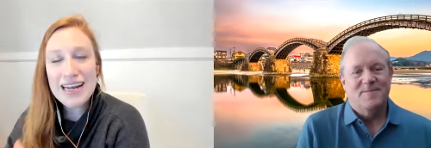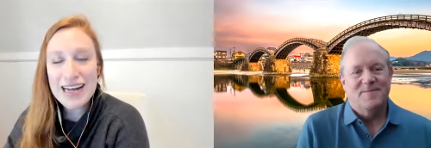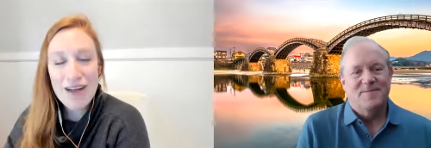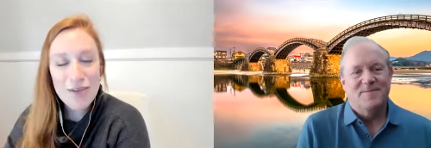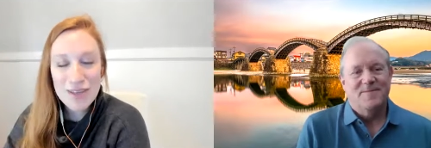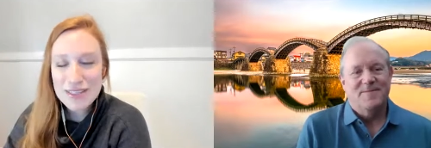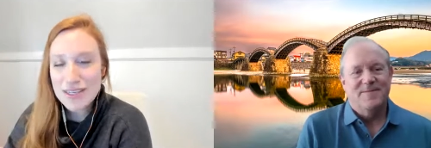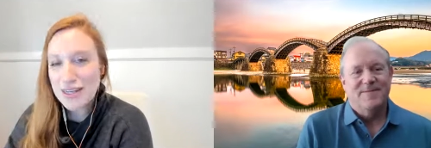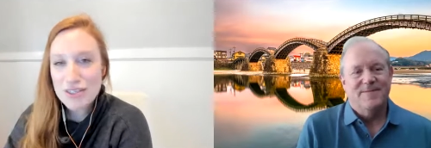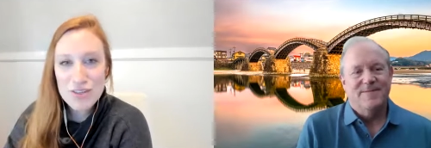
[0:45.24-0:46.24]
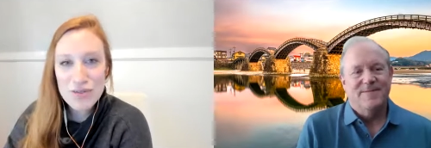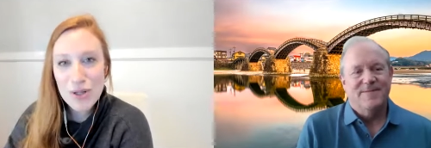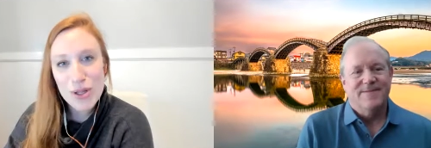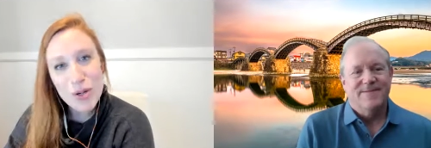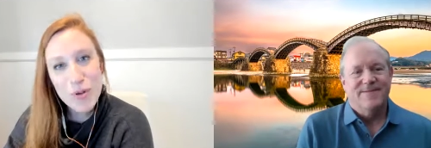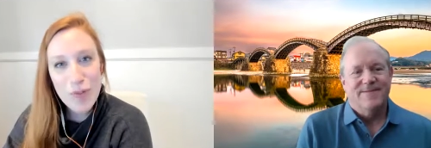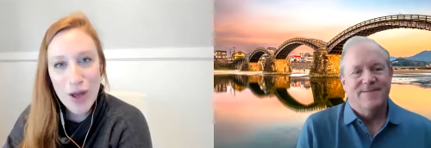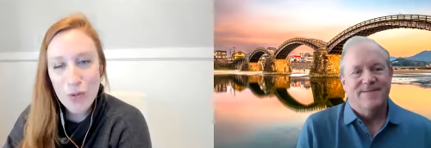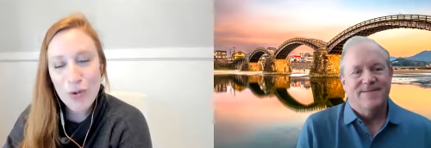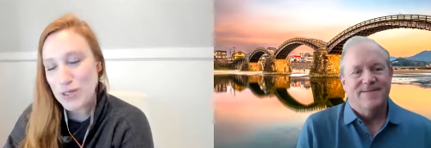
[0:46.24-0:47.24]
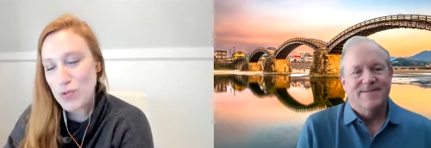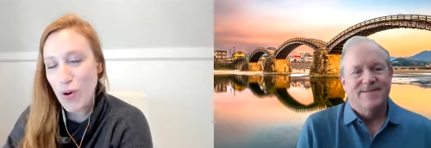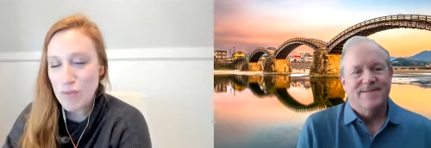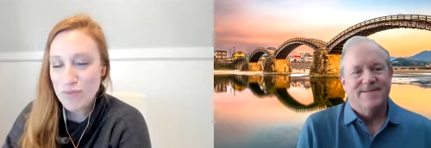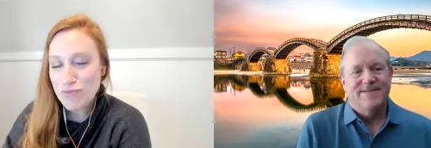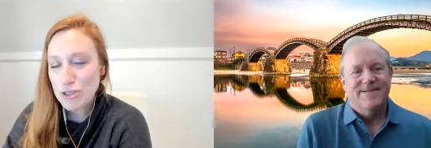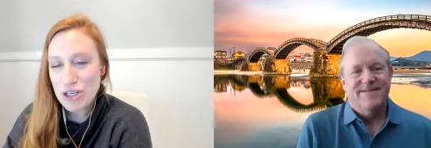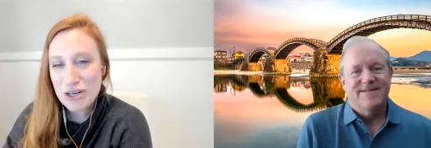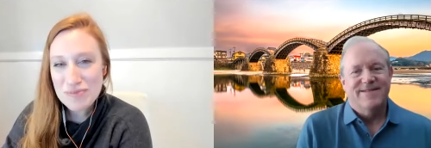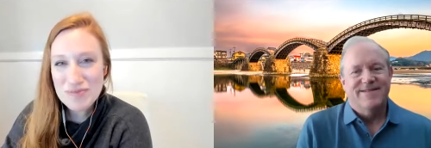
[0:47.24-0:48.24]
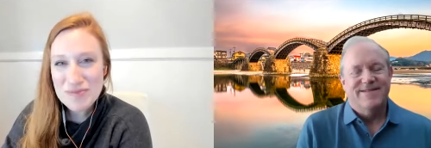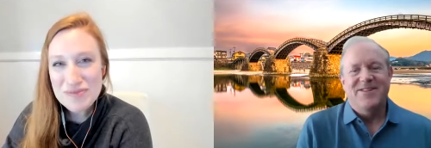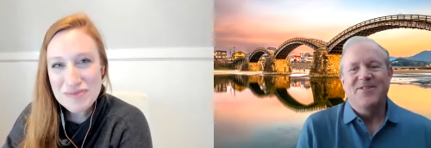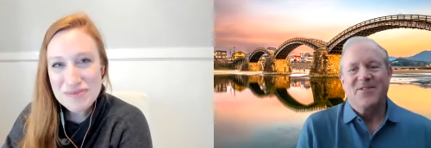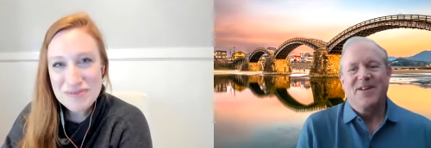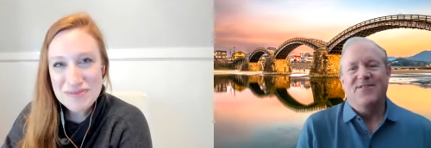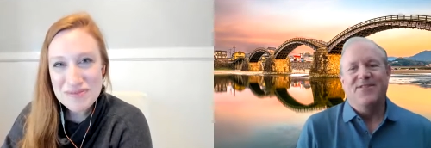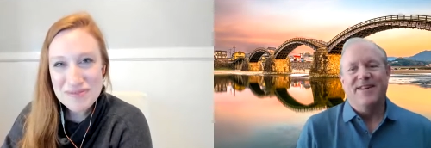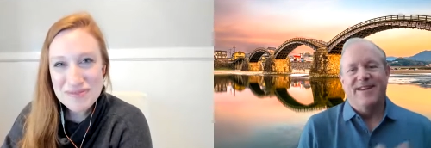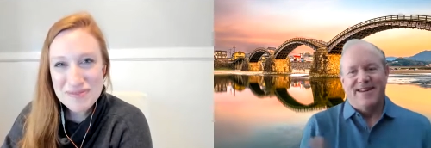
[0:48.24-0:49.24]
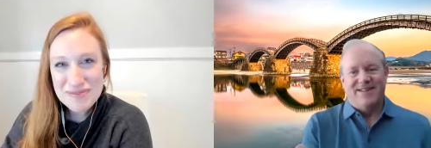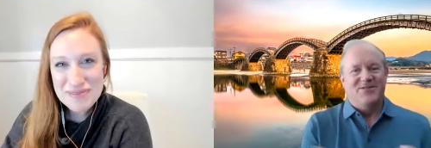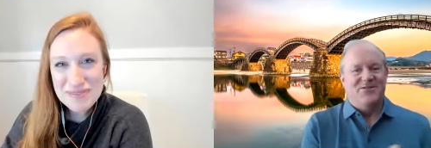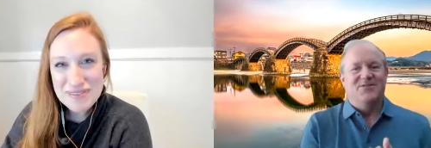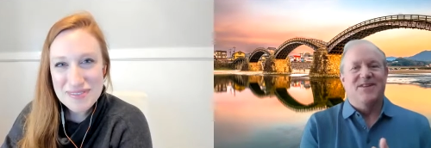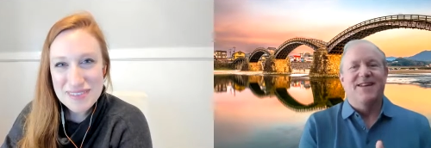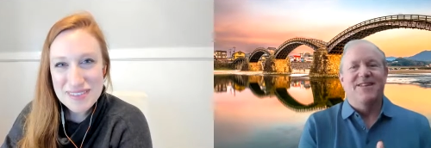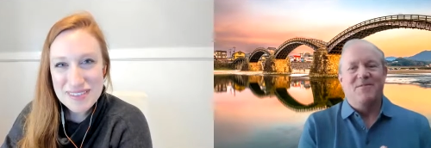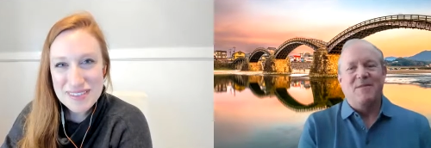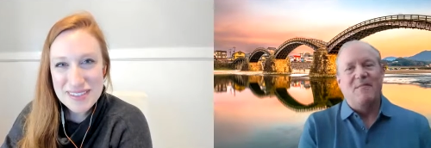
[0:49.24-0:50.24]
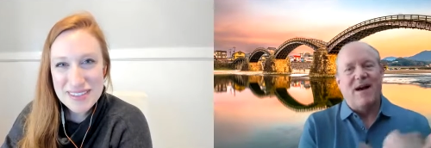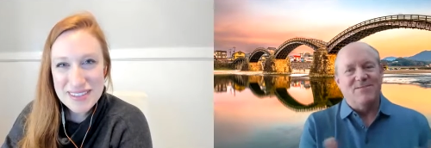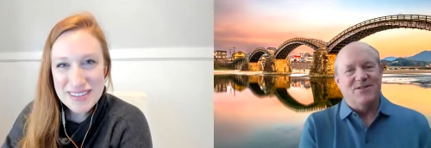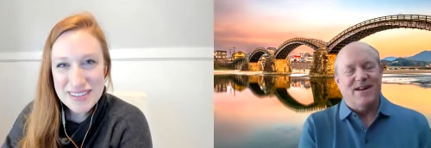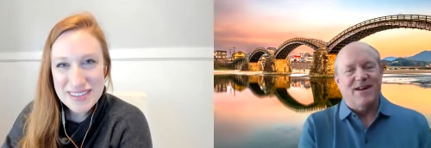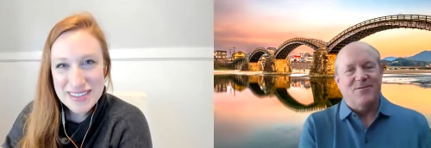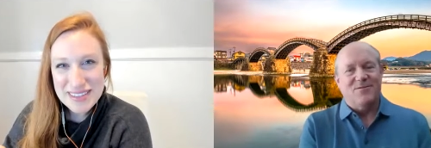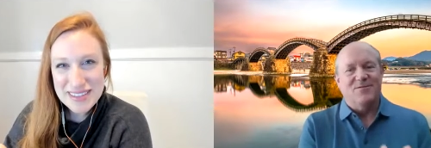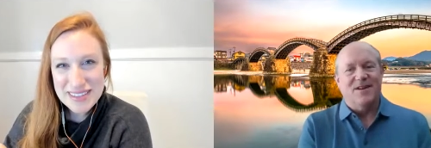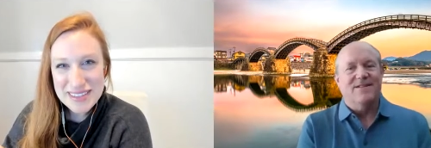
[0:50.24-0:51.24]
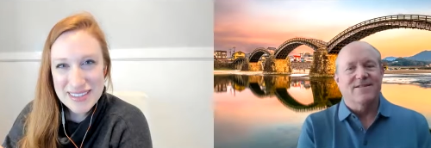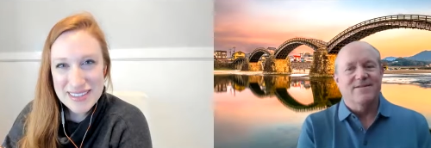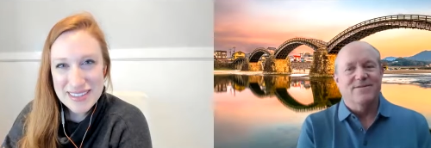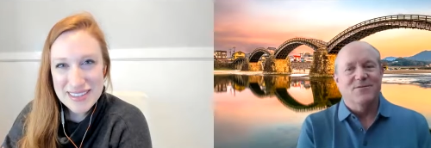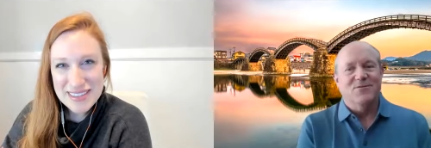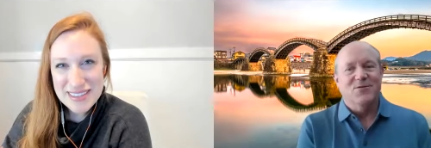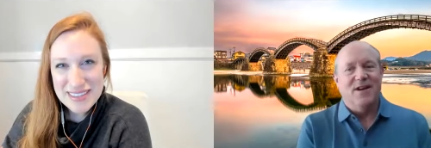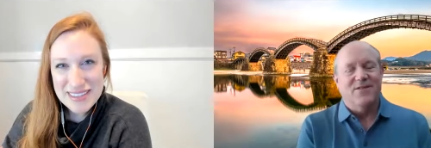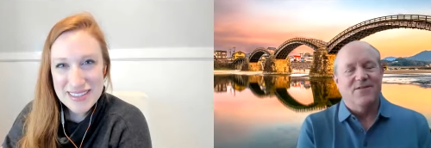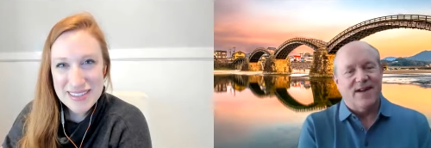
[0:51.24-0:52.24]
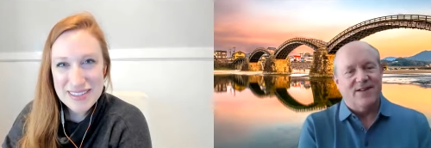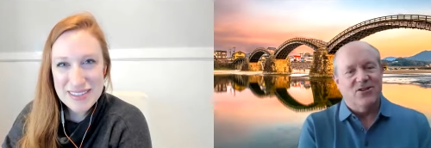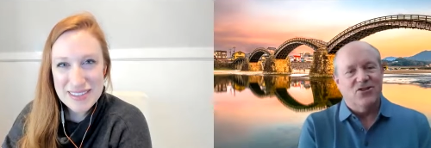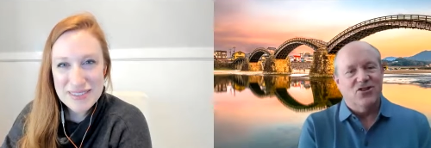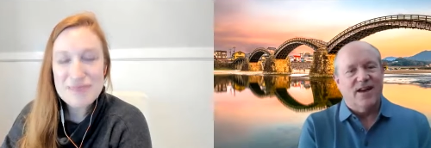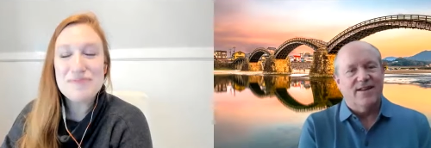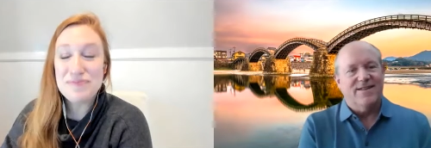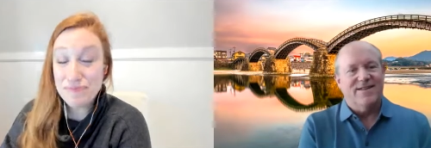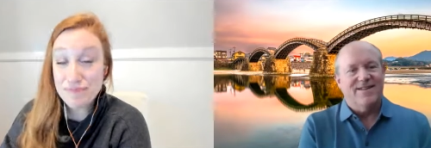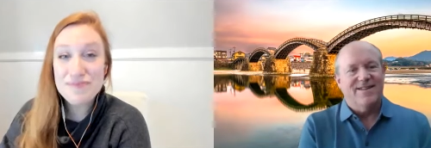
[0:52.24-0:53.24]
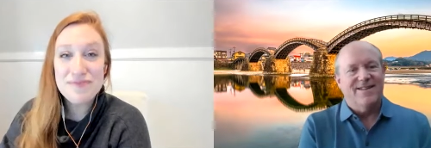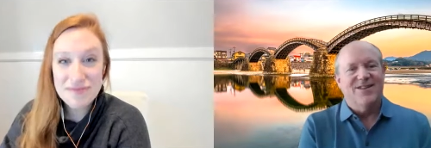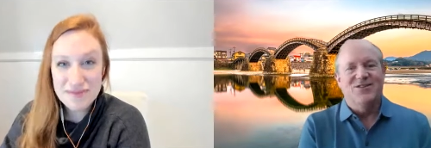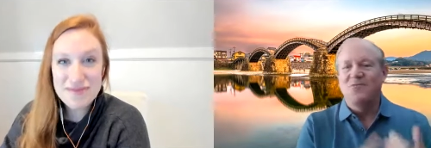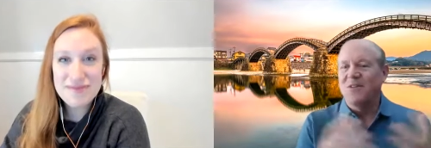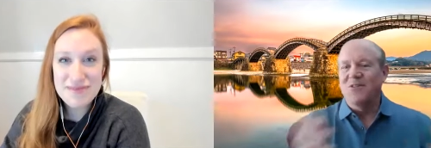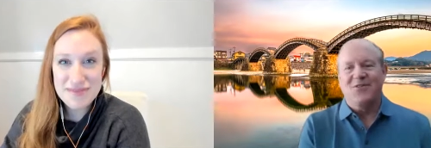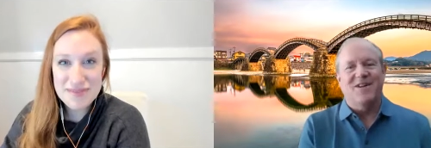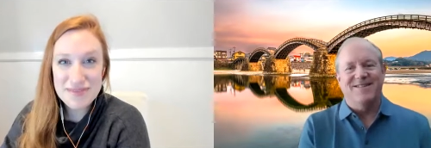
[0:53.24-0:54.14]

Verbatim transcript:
Speaker 1: and everything's going to just feel a little bit better when it's warm for sure.
Speaker 2: I know it's, it's funny. It, just a side note my mom just got her second flu shot or vaccine shot, mm-hmm. and she wanted to go